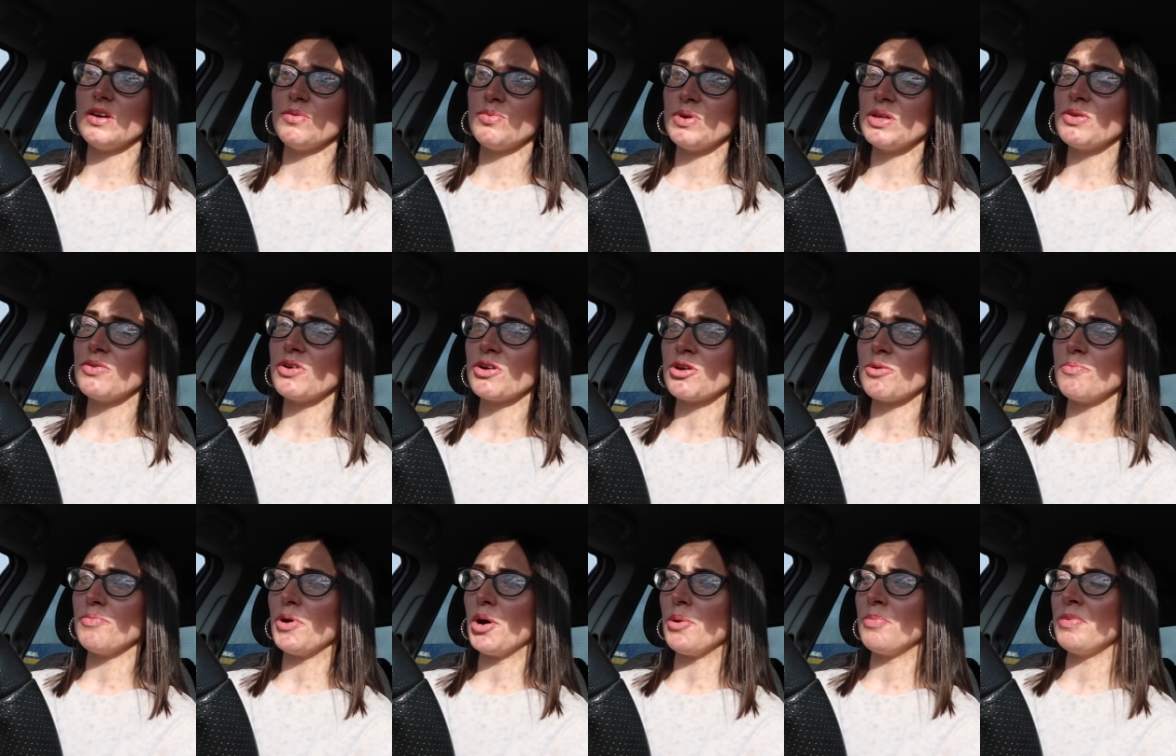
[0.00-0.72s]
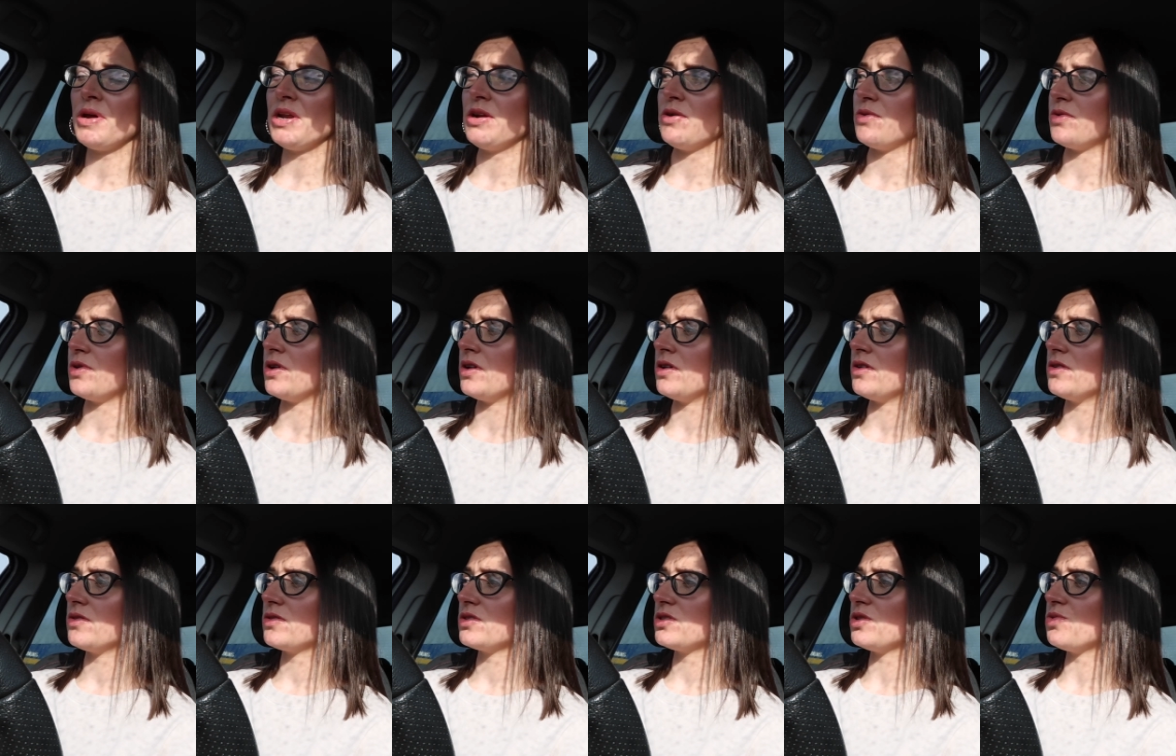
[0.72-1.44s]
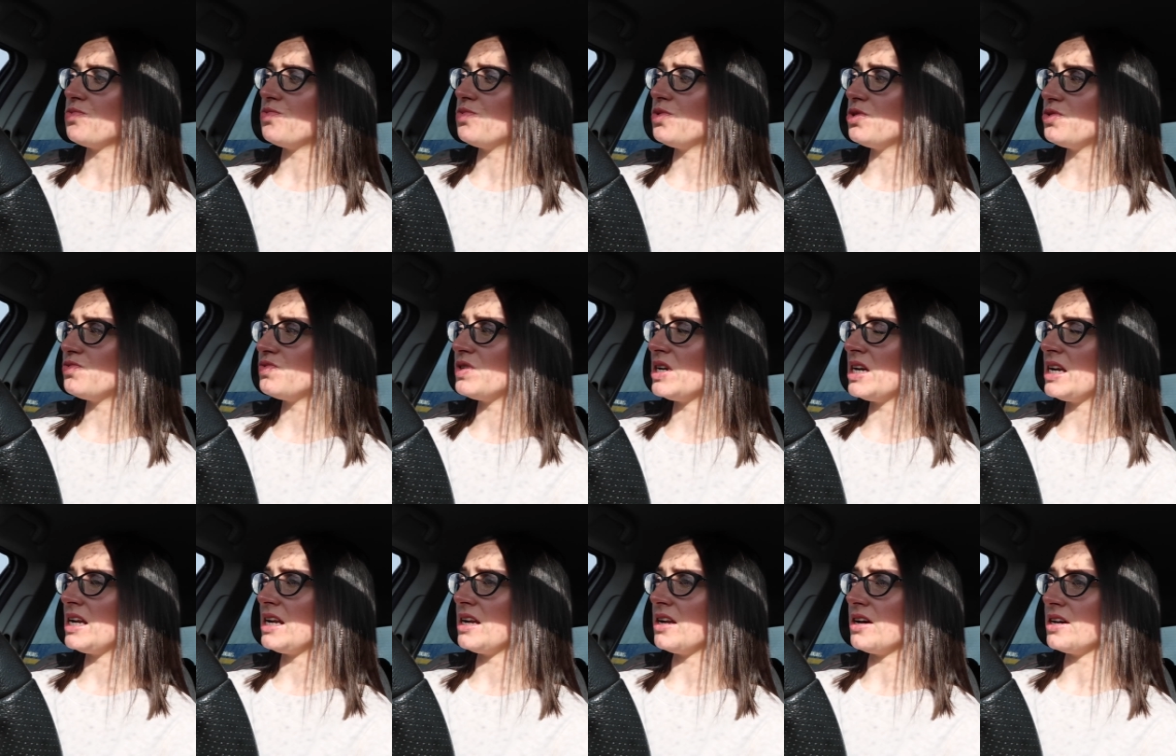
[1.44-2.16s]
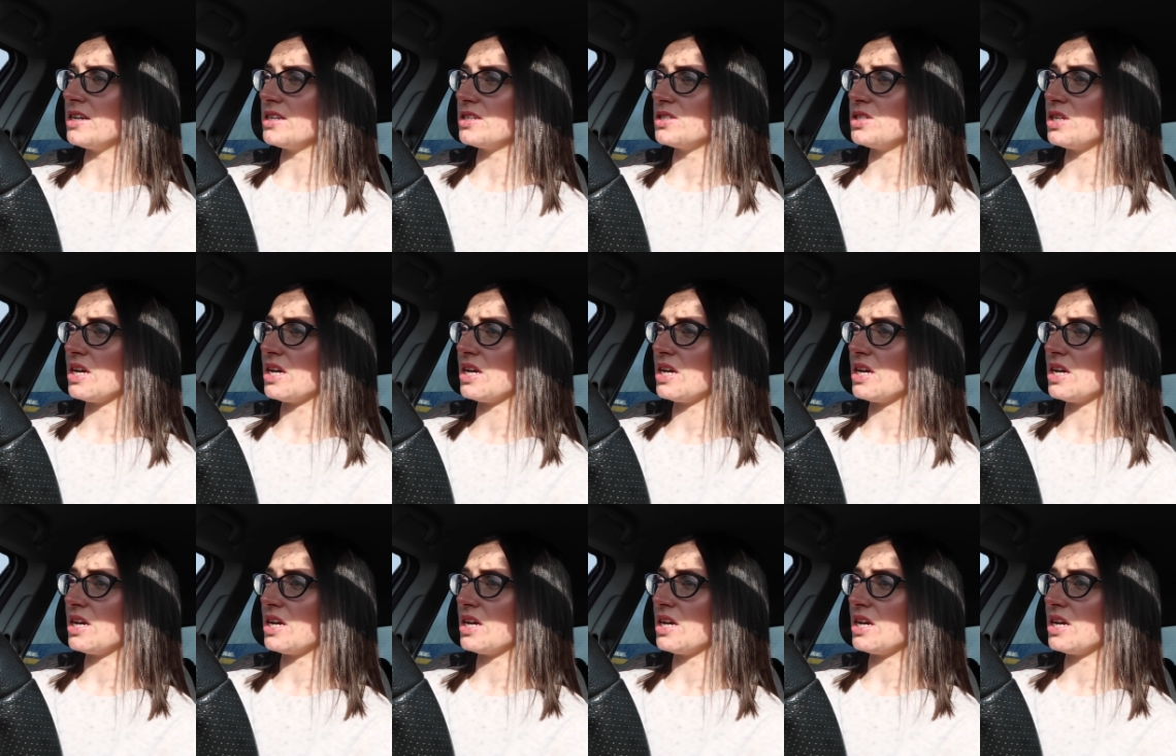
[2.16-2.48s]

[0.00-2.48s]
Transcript: whether I can pop in or not. So I would really like